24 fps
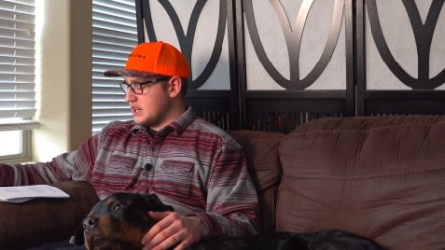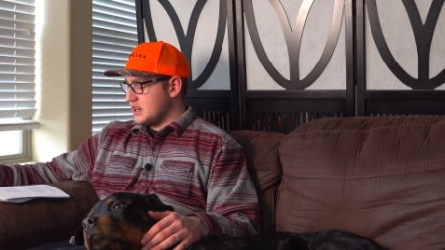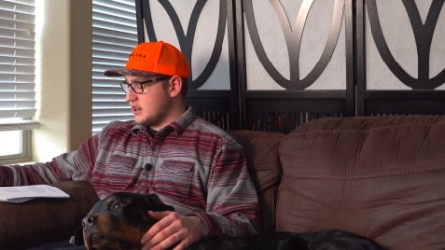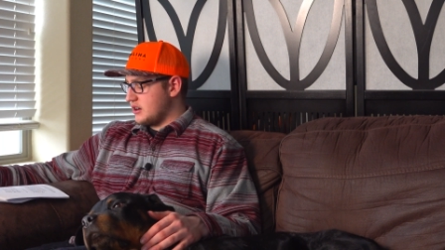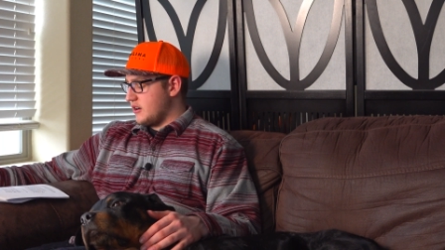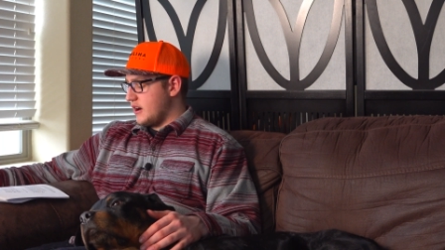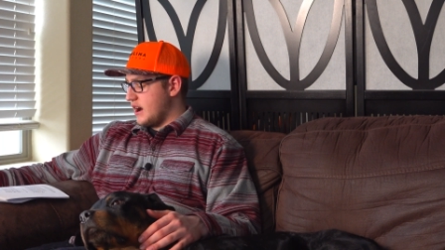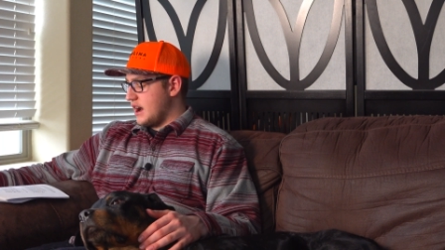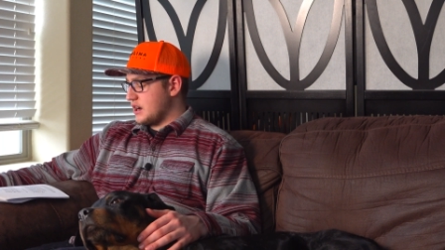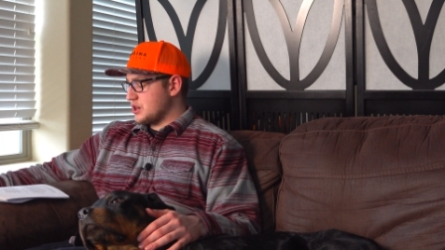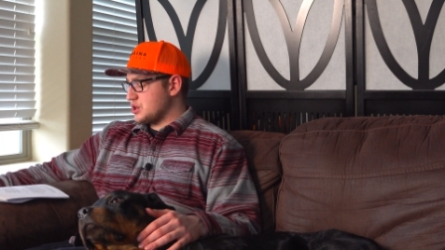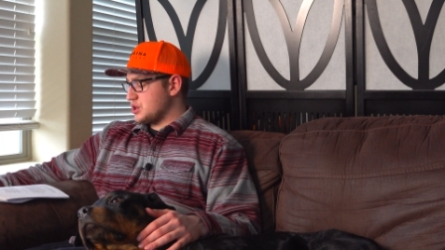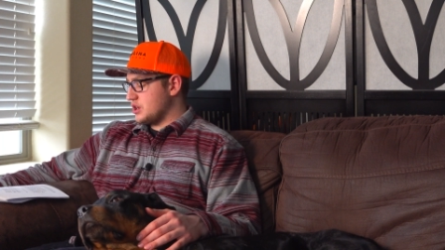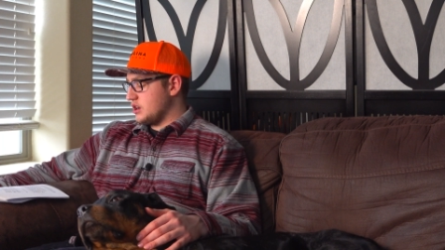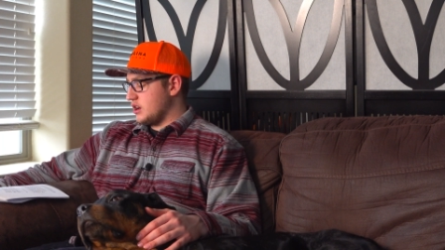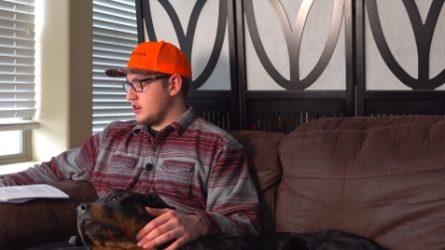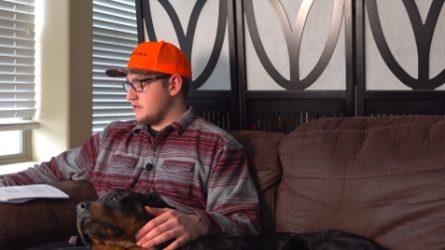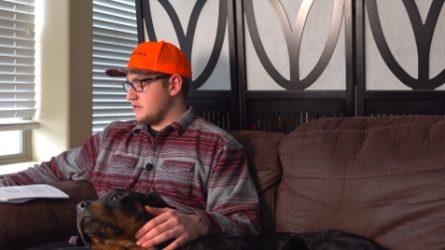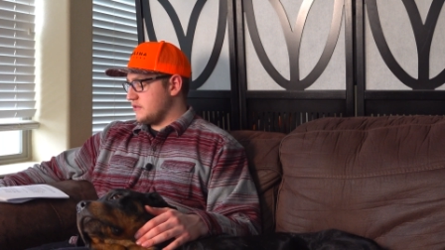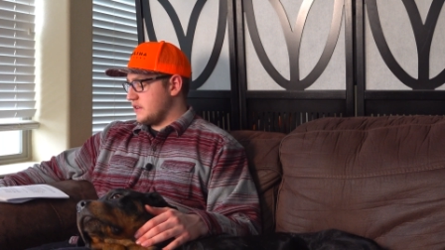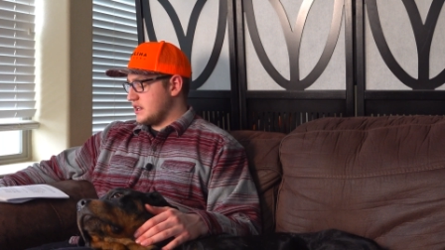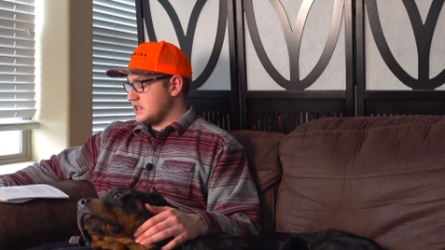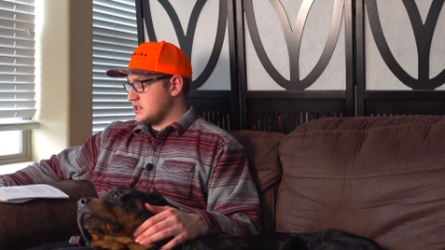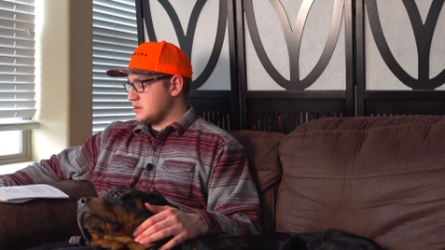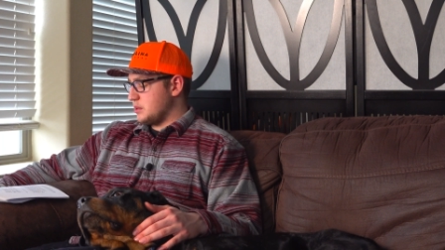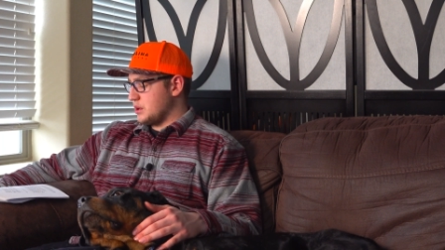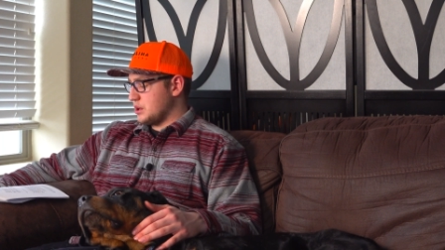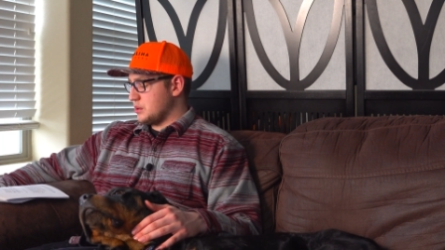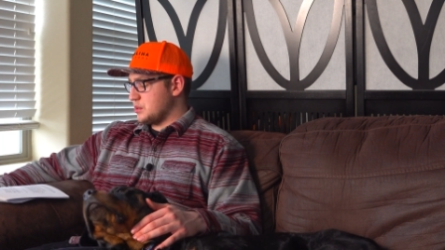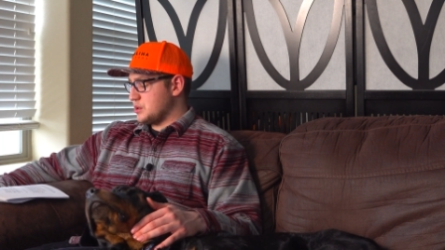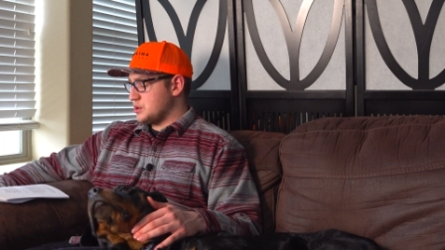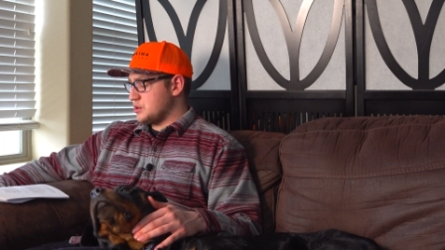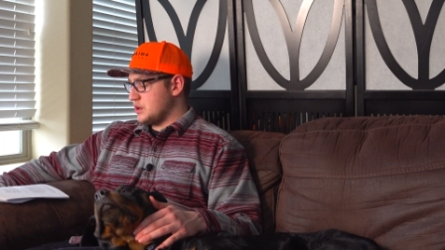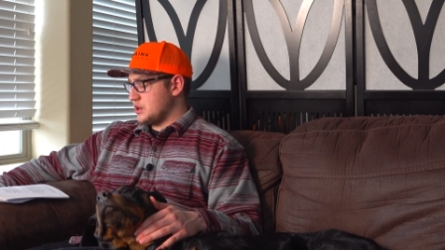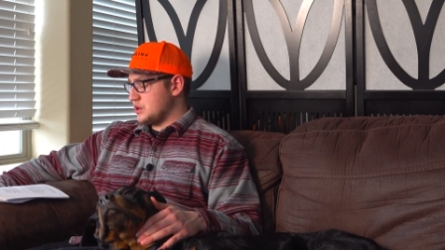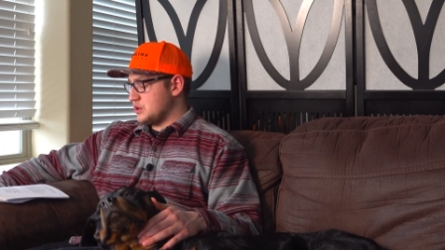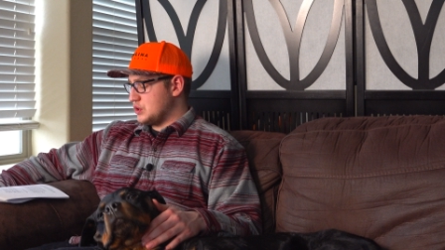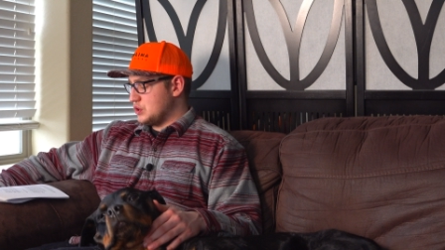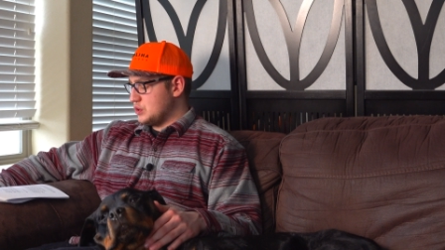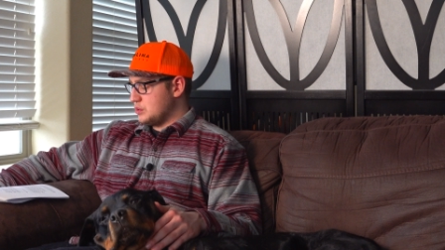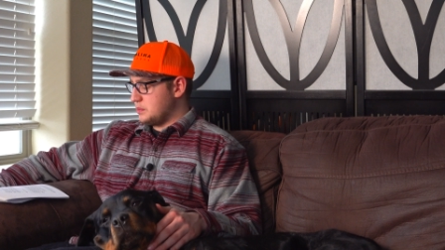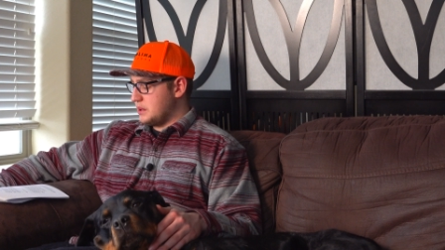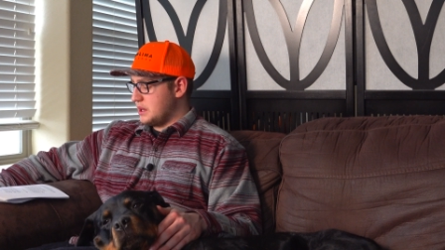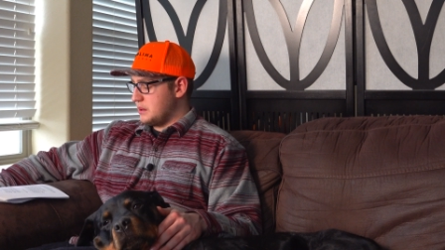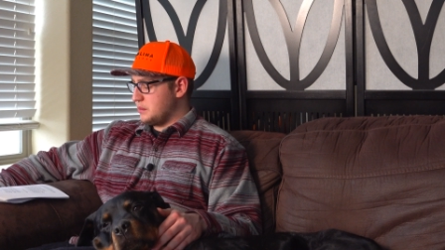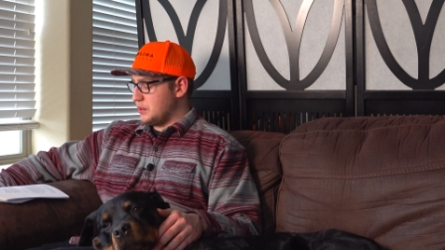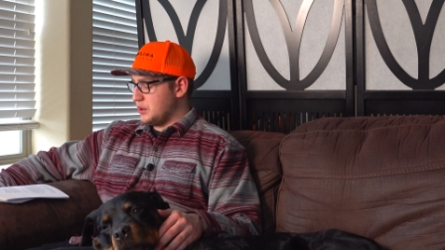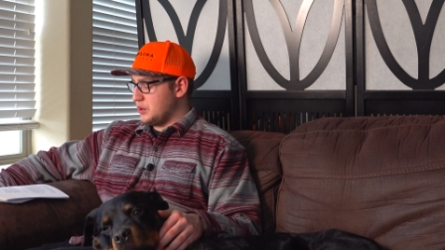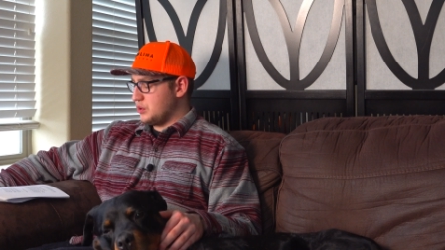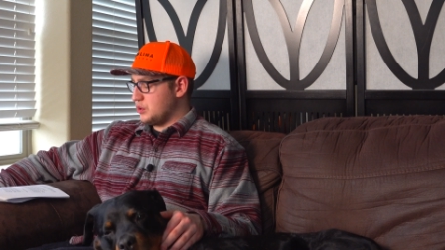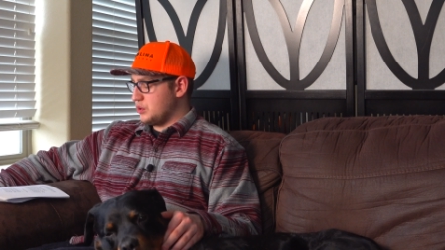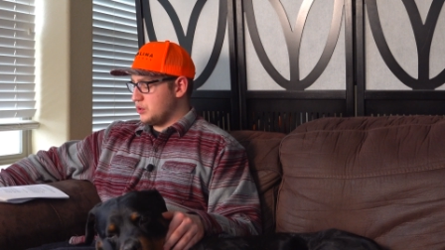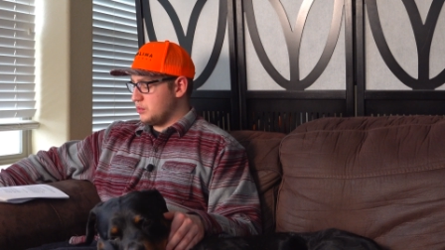an interaction on Facebook between two people